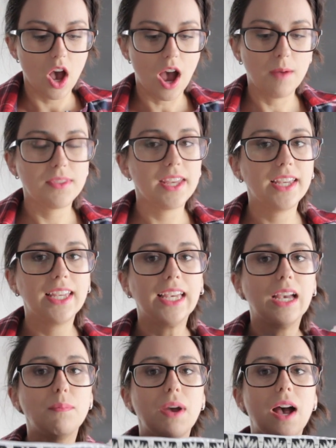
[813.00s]
I'm
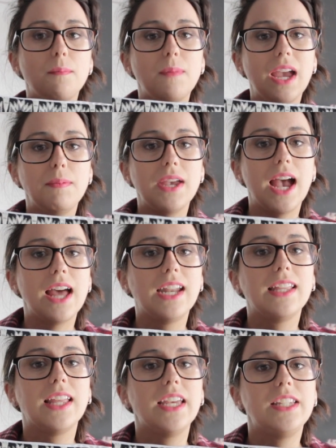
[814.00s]
thinking about maybe
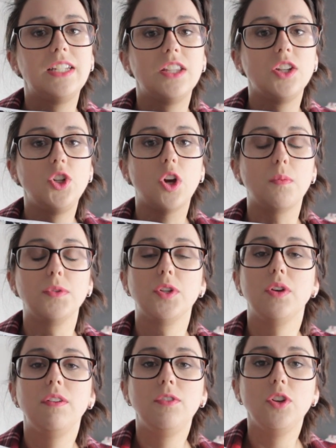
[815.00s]
adding these to the shop,
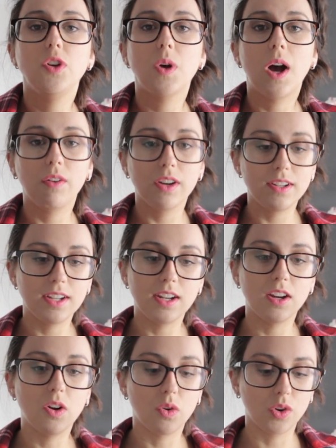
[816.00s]
so if you are a
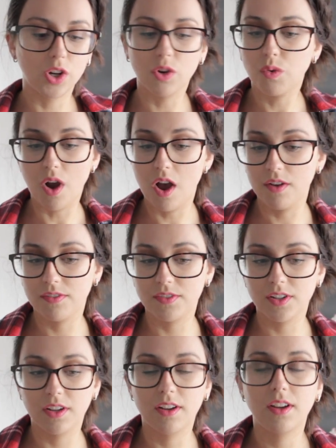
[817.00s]
knitter or a
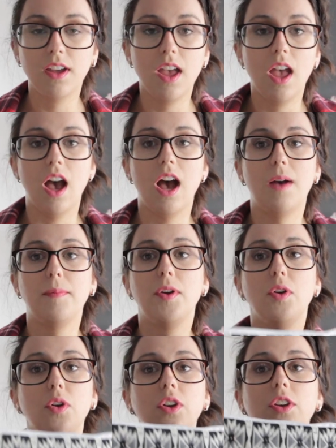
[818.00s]
crafter
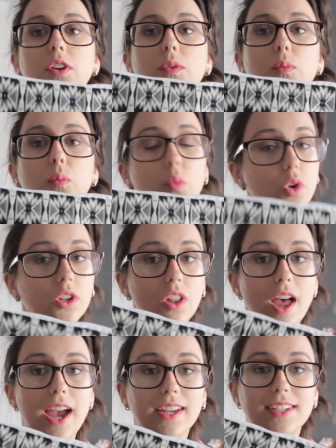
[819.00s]
who would
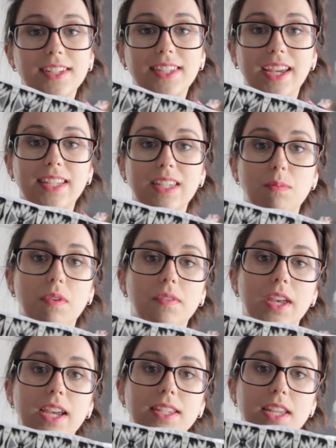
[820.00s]
like to see some
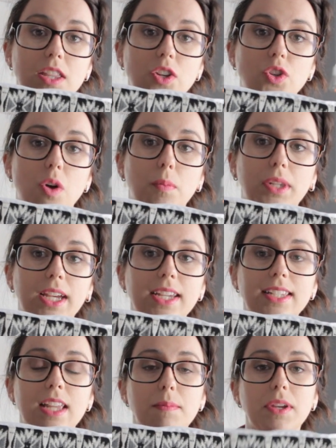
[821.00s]
of these in the shop,
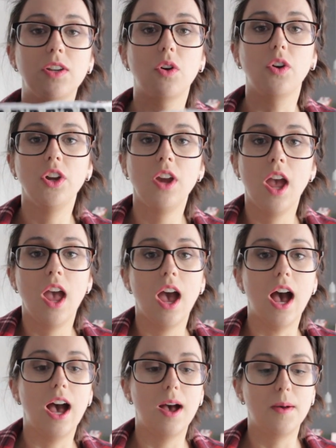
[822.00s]
please let me know.
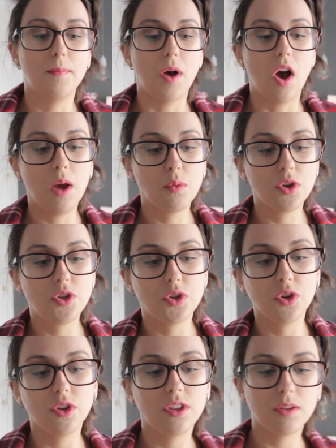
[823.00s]
I would
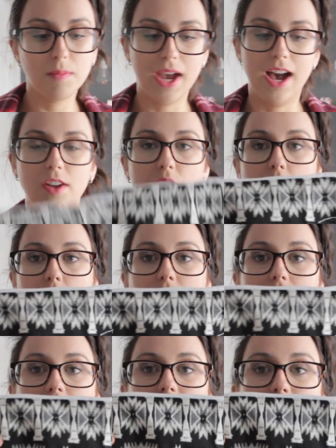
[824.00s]
do them out
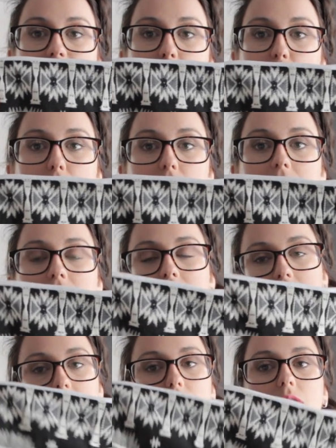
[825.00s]
of this fabric,